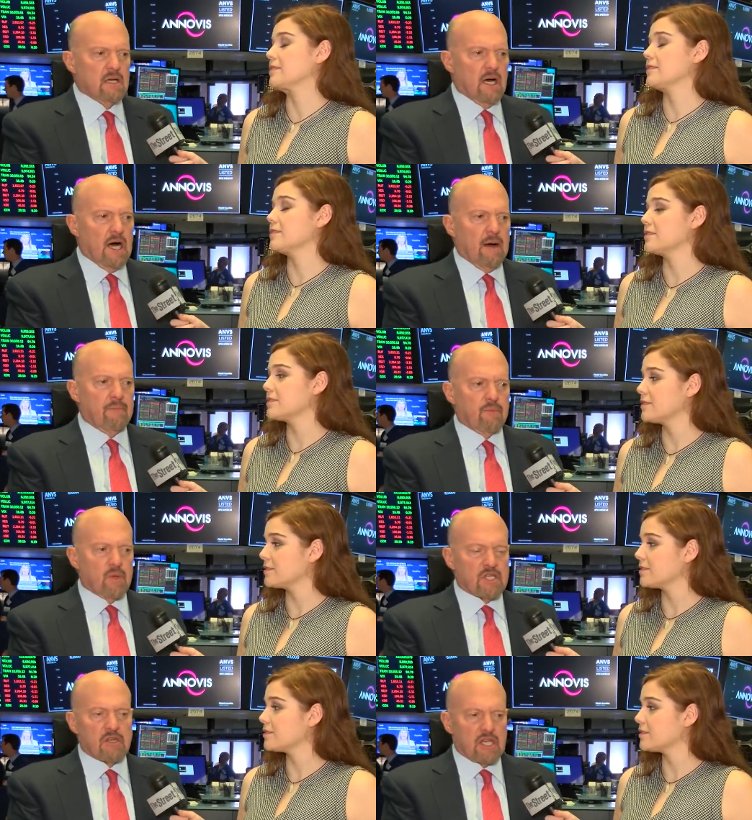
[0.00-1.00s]
Speaker 1: Uh,
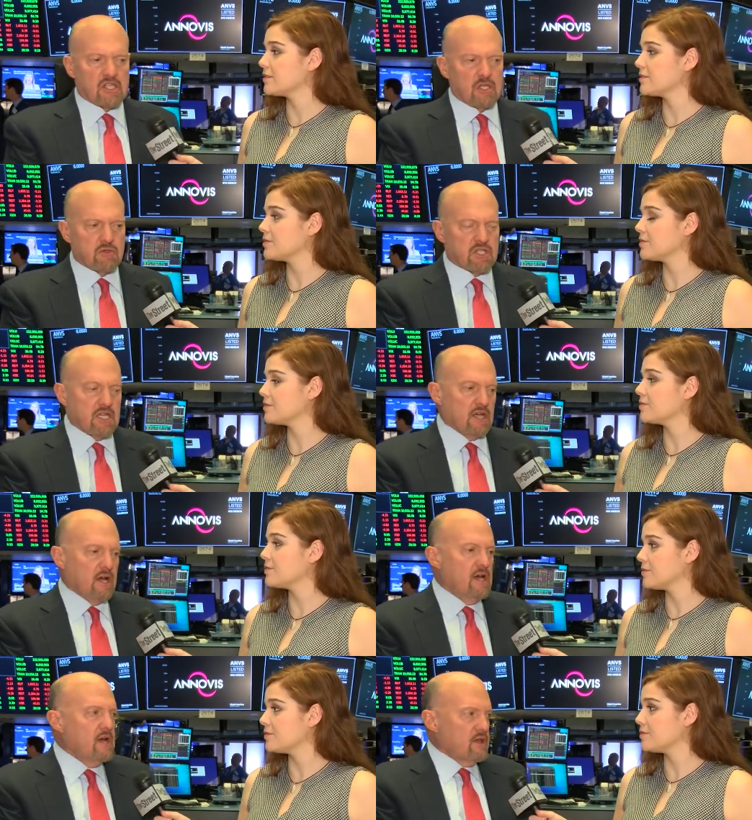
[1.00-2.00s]
which I think is interesting. Uh,
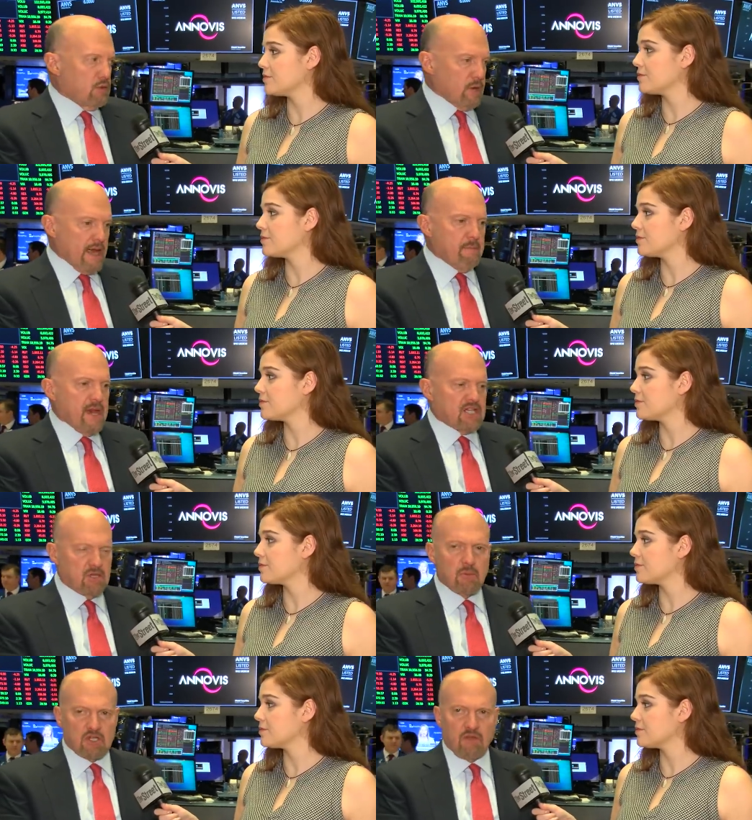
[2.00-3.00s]
3M makes the
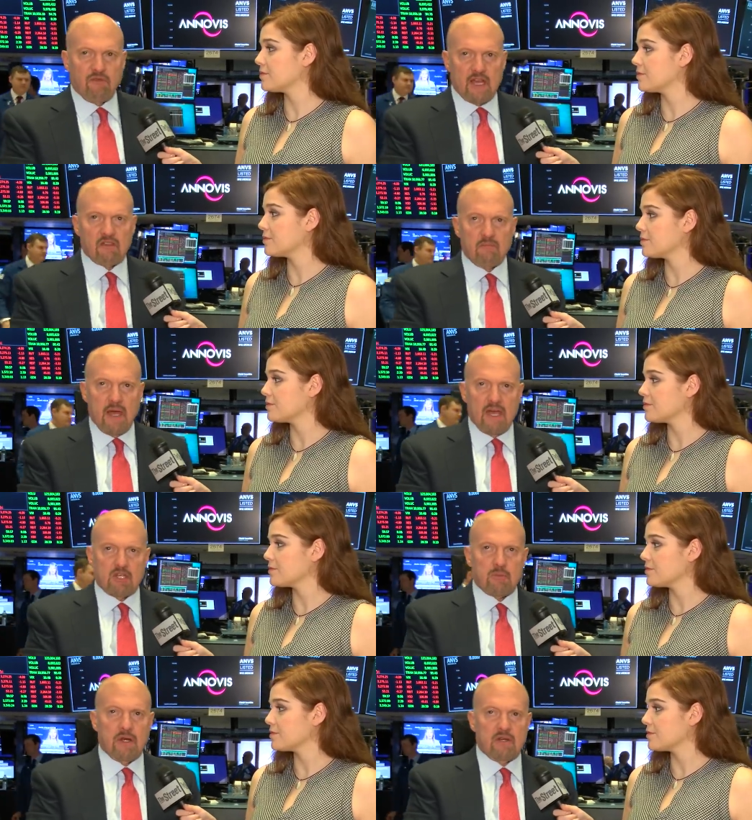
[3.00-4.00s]
most effective
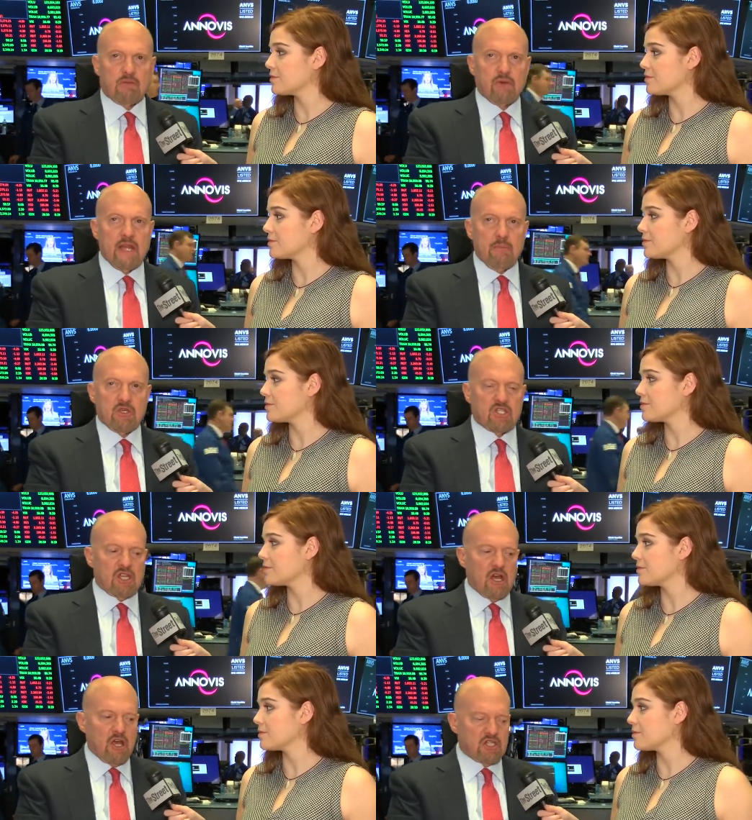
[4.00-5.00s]
mask, but 3M is
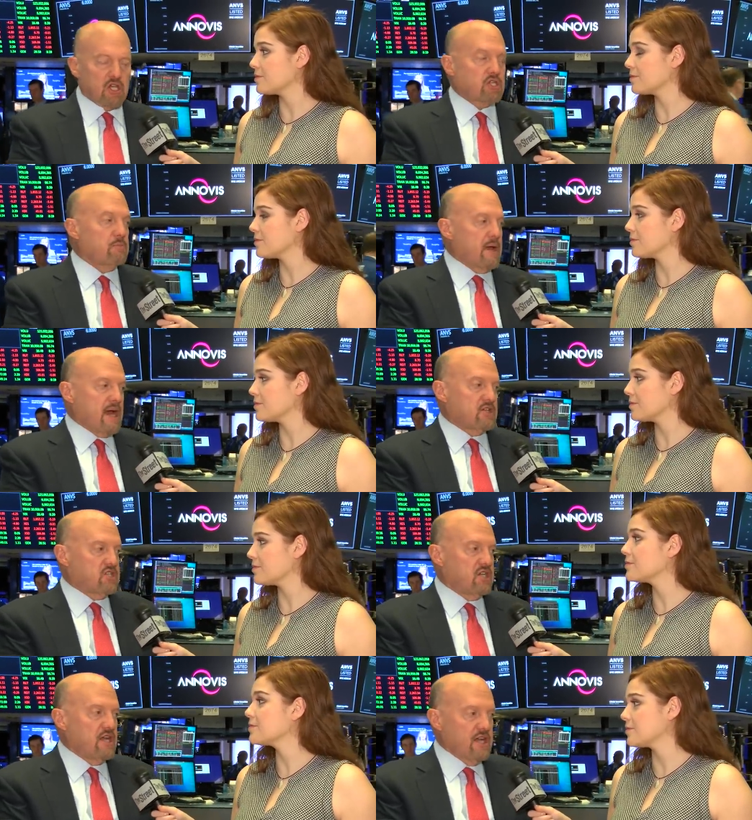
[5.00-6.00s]
uh, such a
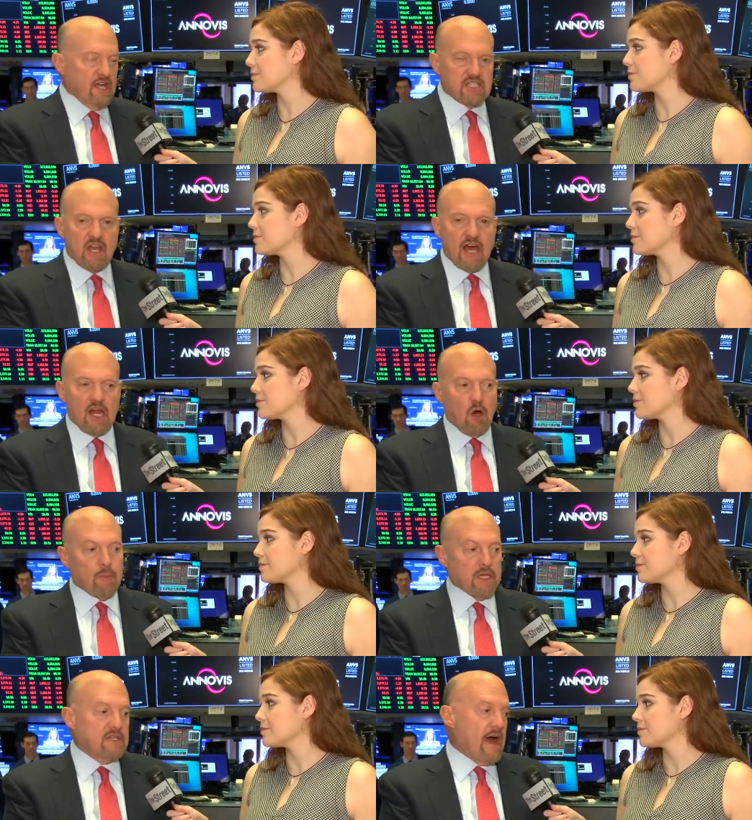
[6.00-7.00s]
mess, it's not
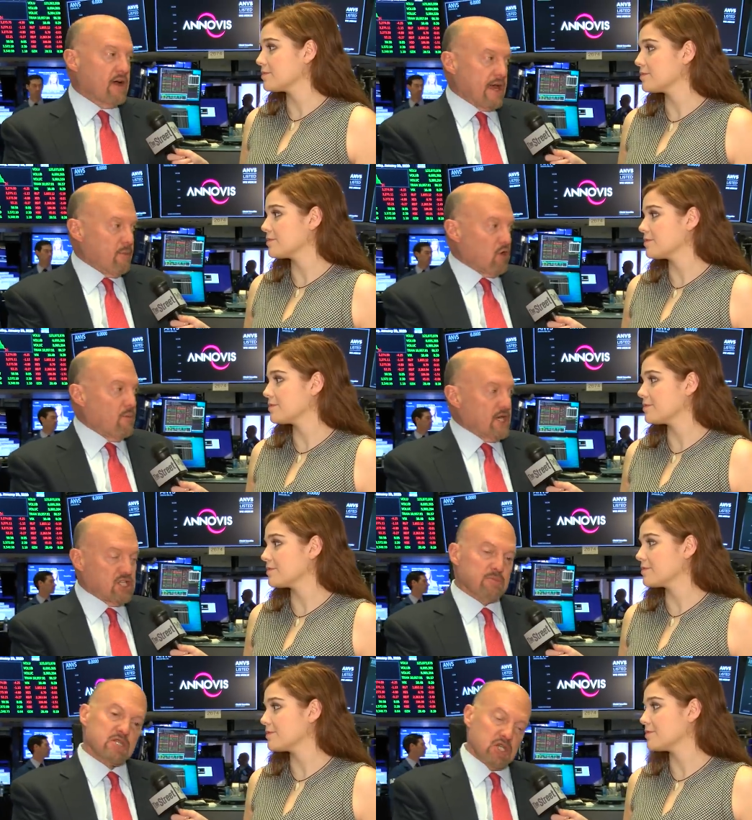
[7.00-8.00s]
helping. Dow Chemical makes
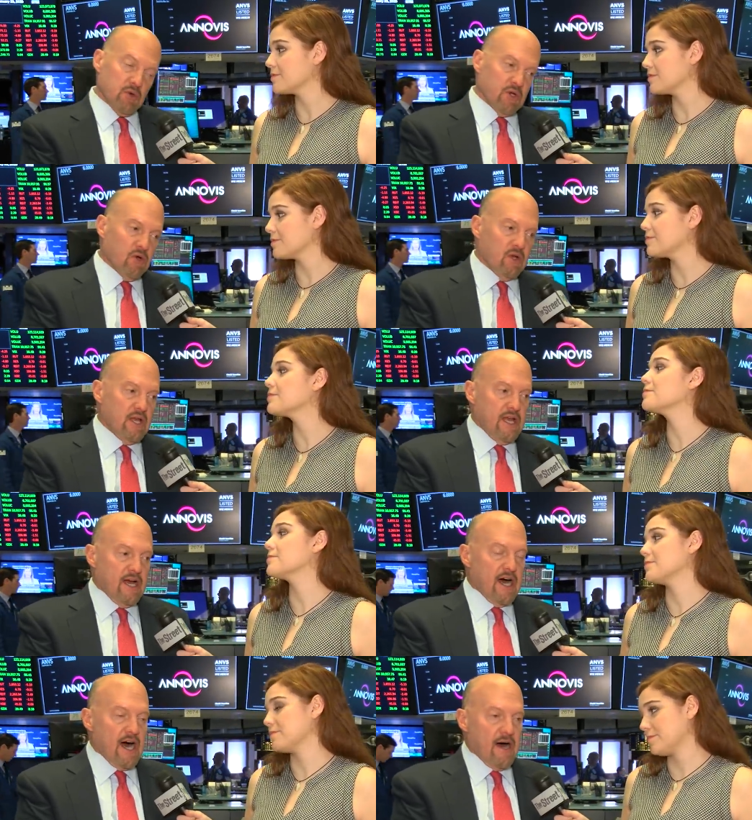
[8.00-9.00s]
the material,
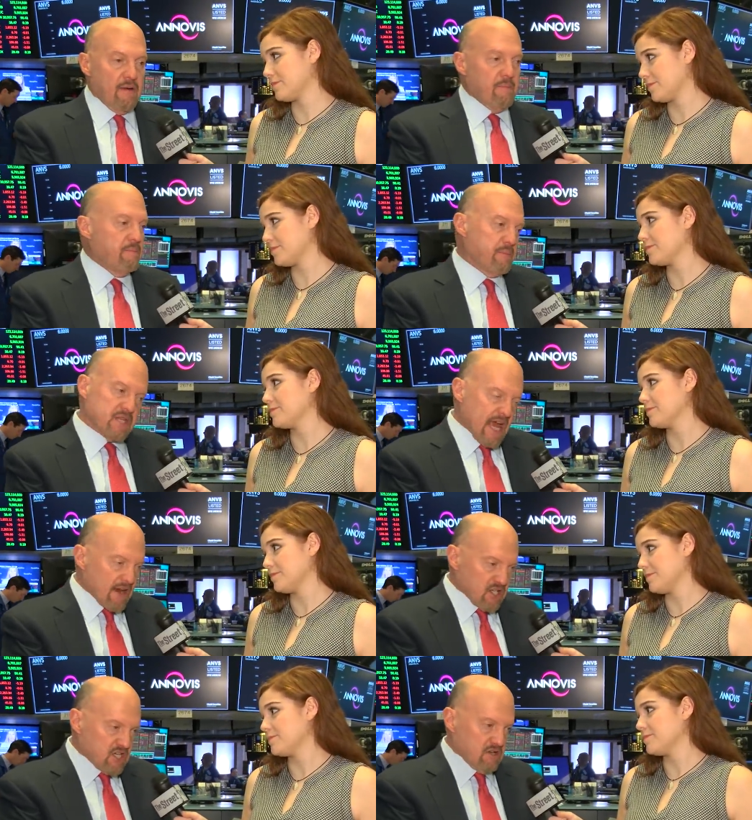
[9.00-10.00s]
uh, but Dow
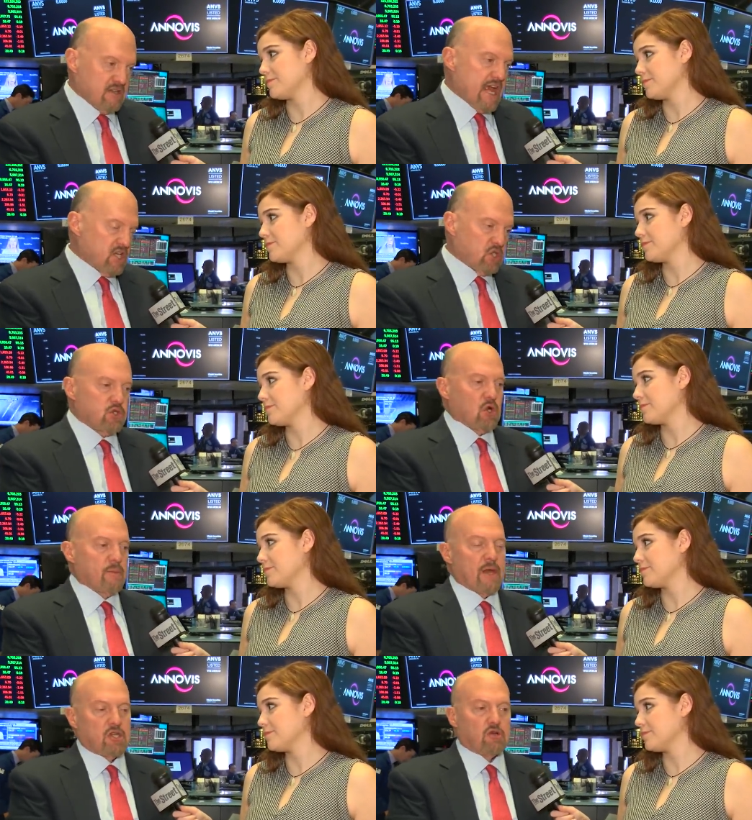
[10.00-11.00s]
doesn't. Dow's talking
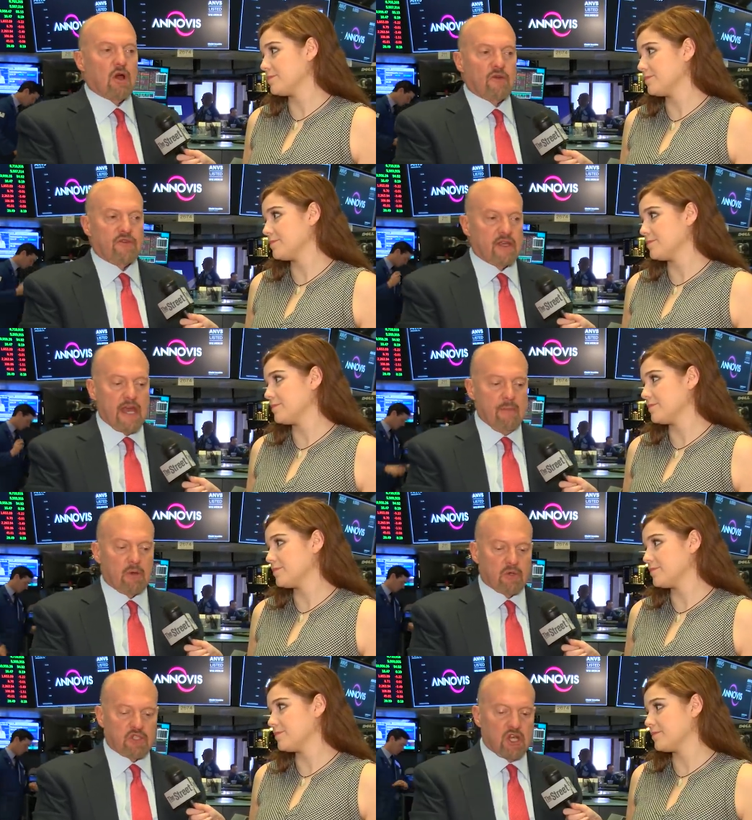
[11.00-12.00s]
about a trough in
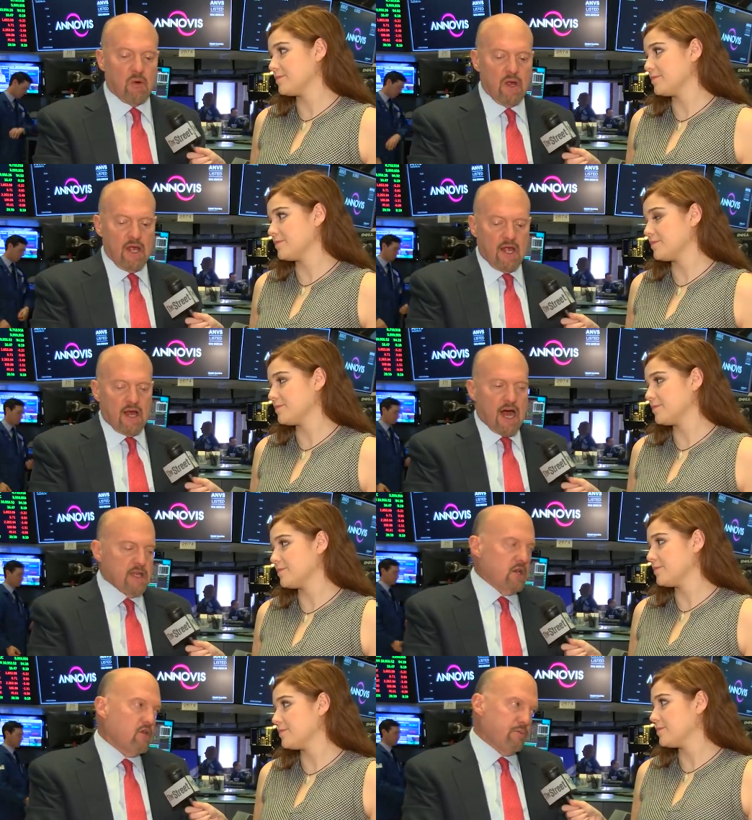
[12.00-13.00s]
chemicals. So I
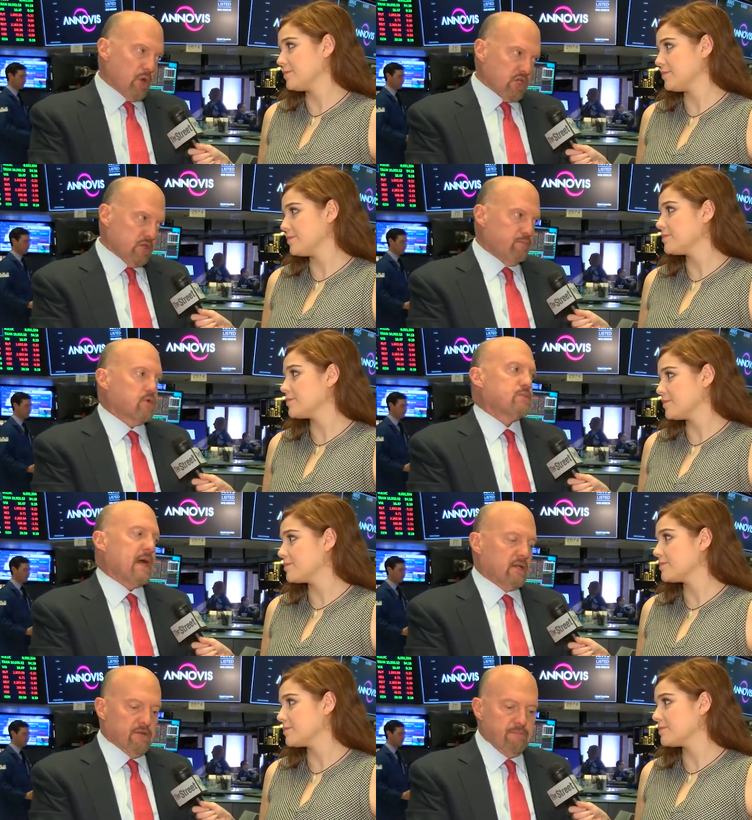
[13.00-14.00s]
think you put us in
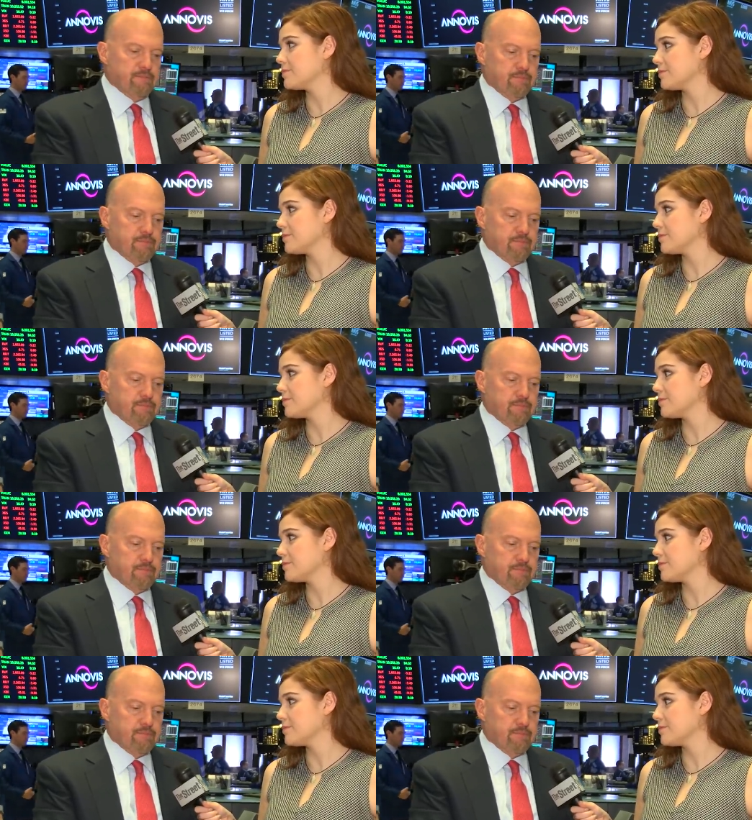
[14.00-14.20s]
perspective.